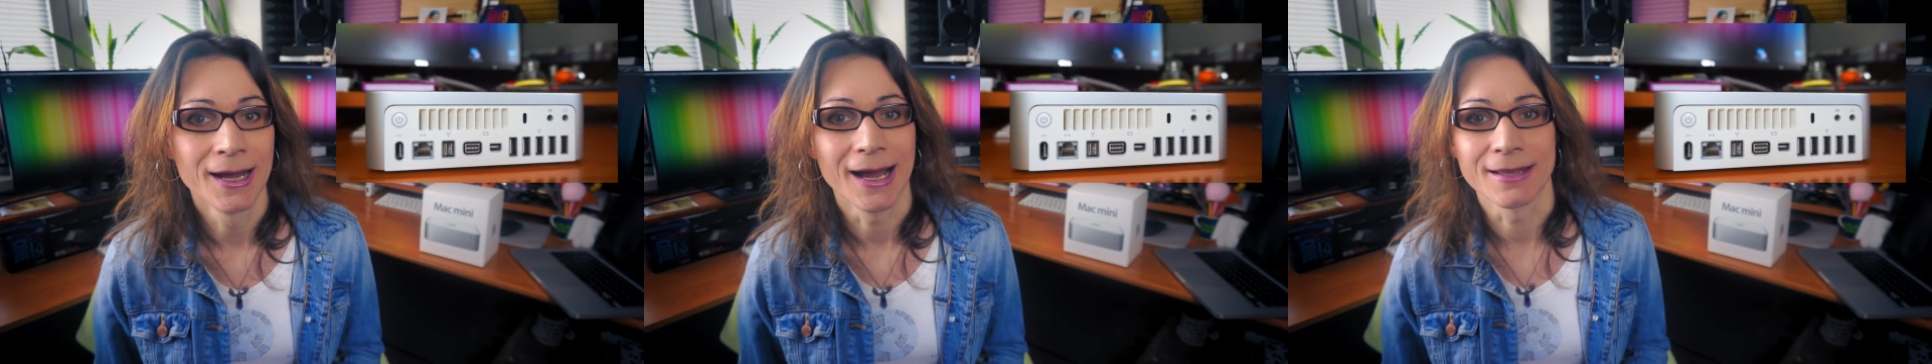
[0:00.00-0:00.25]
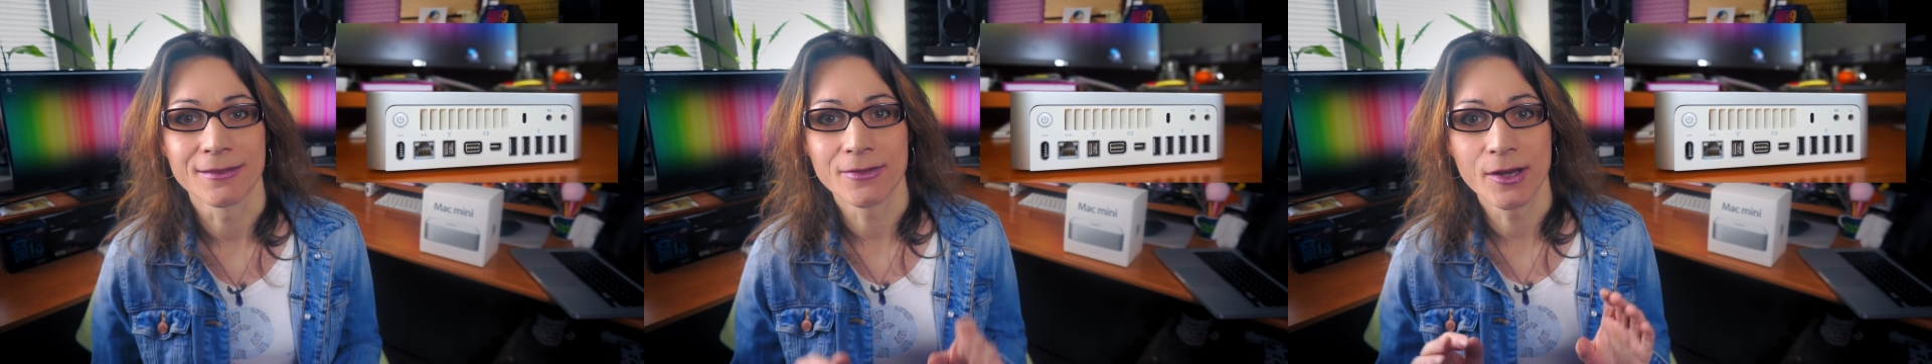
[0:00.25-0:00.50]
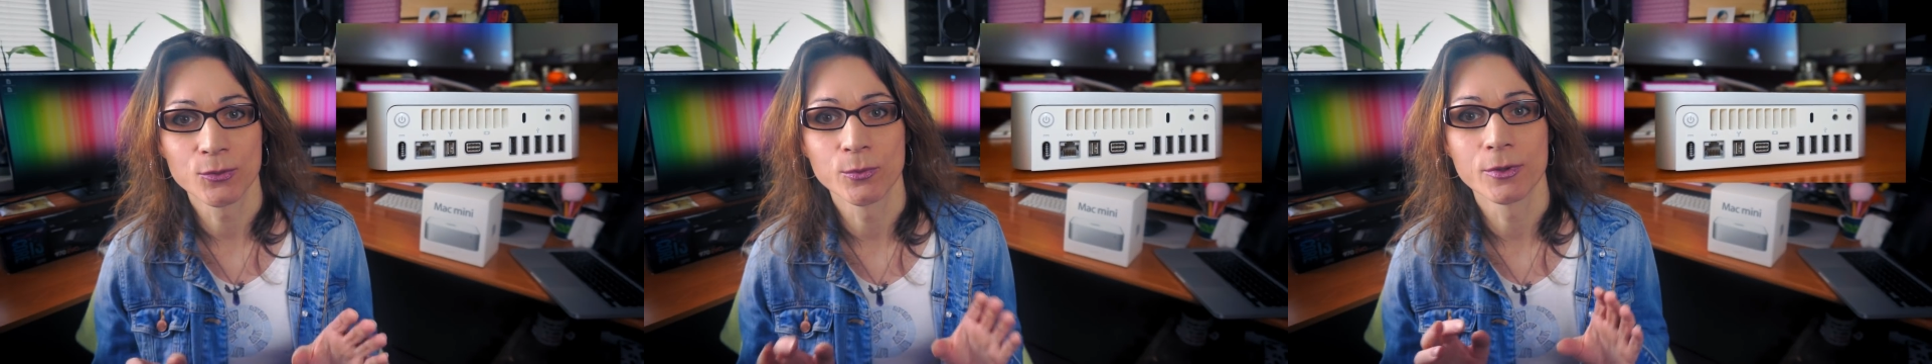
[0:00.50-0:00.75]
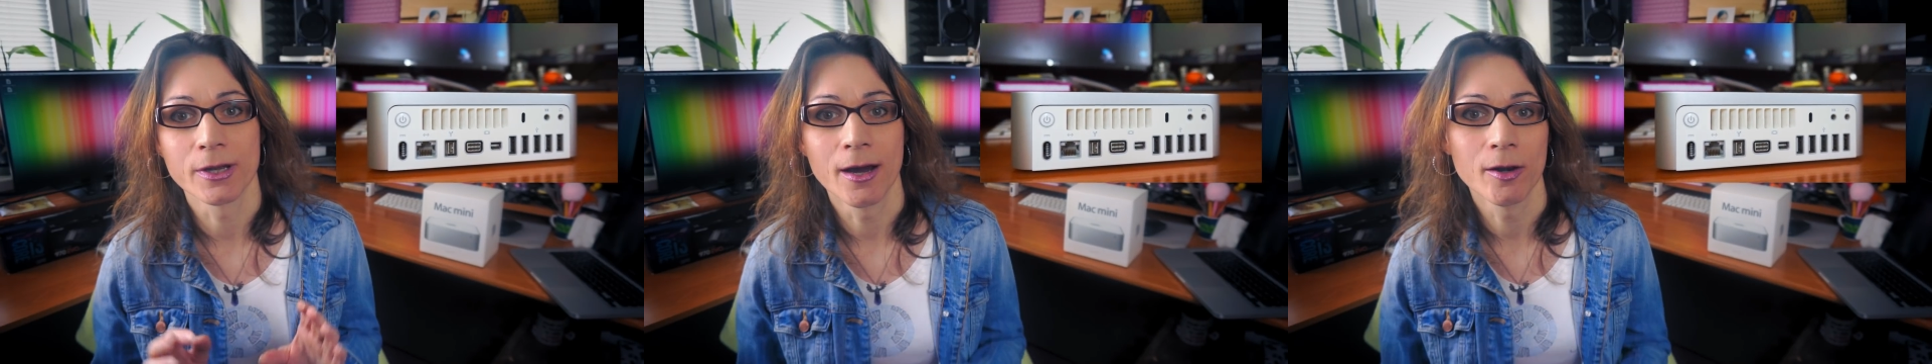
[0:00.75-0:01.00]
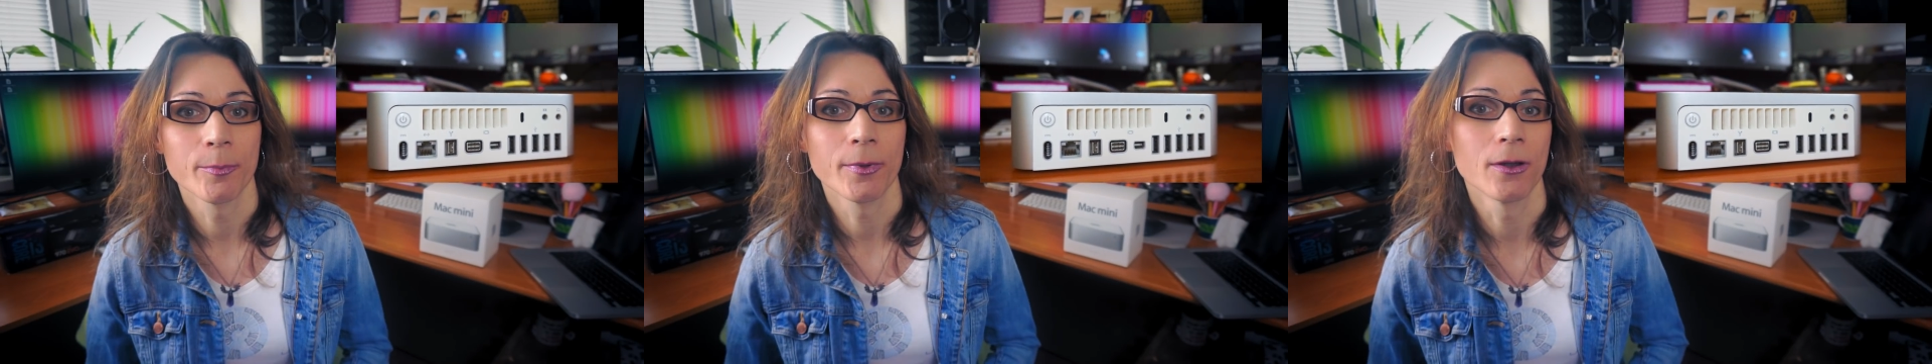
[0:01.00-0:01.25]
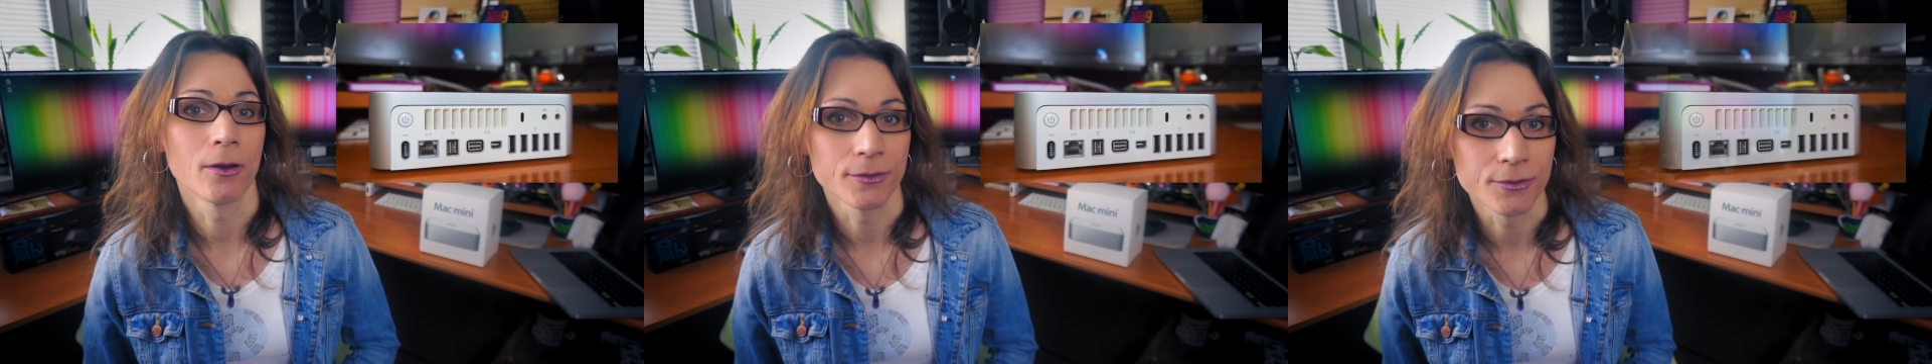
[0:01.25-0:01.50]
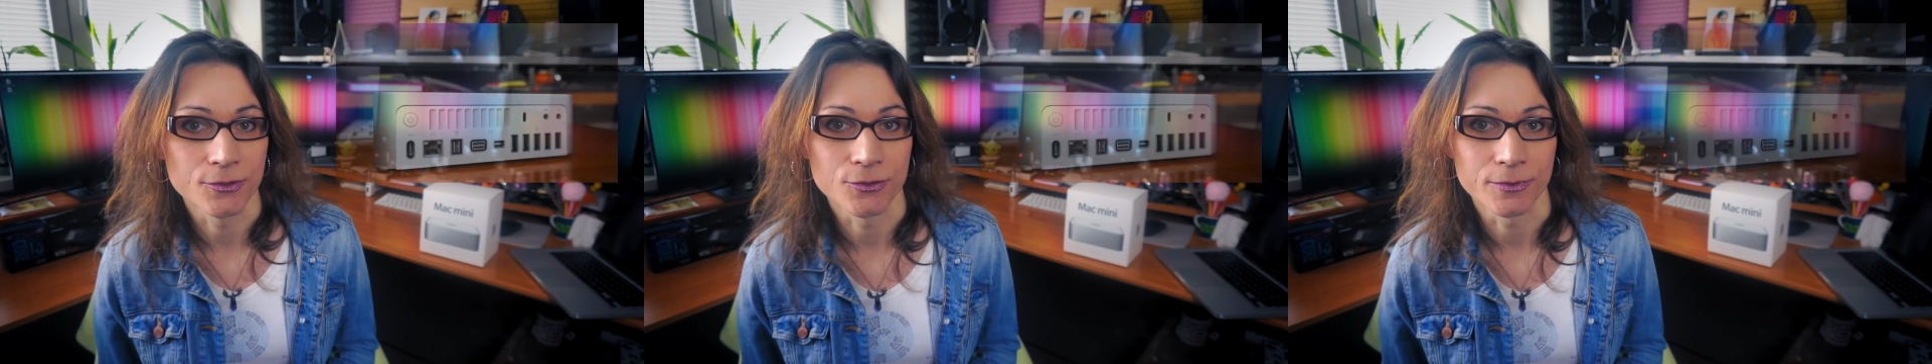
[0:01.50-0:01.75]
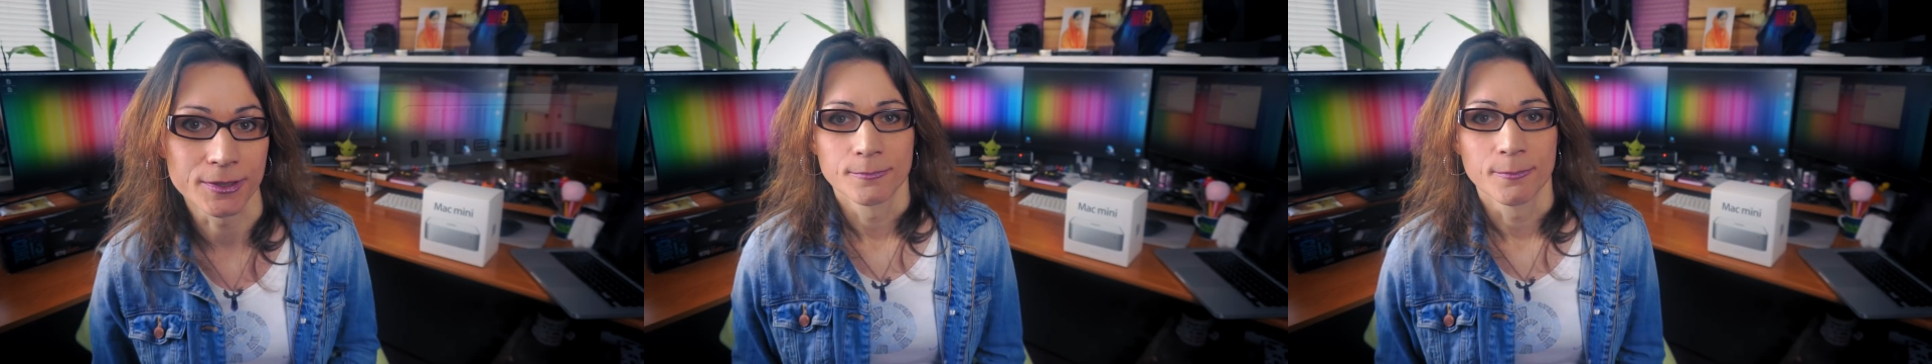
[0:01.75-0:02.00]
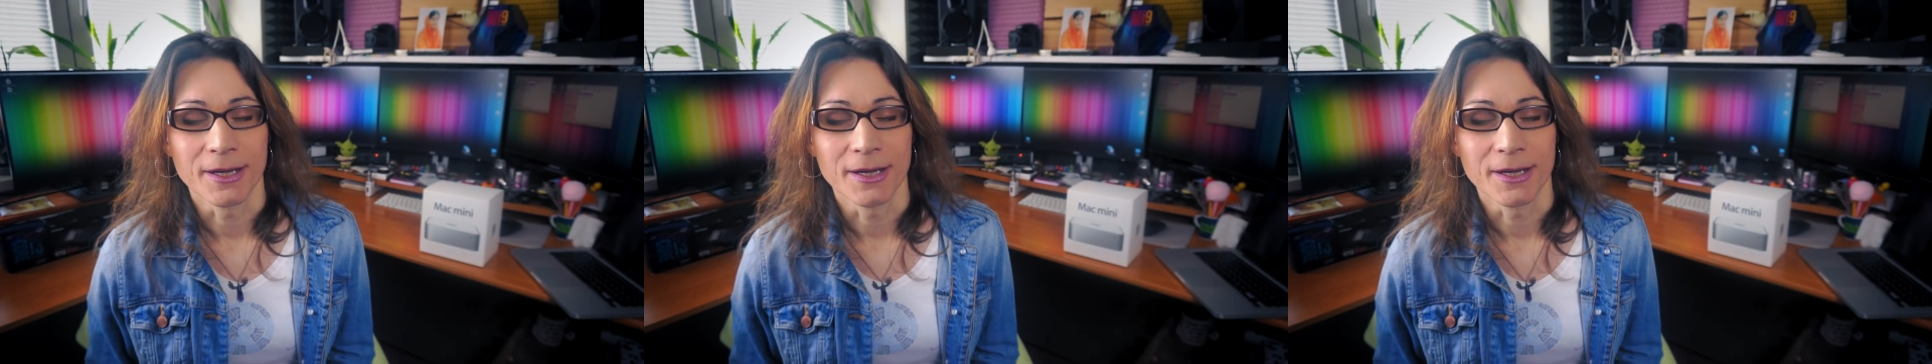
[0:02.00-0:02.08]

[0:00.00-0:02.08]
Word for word: and that would help a lot to it.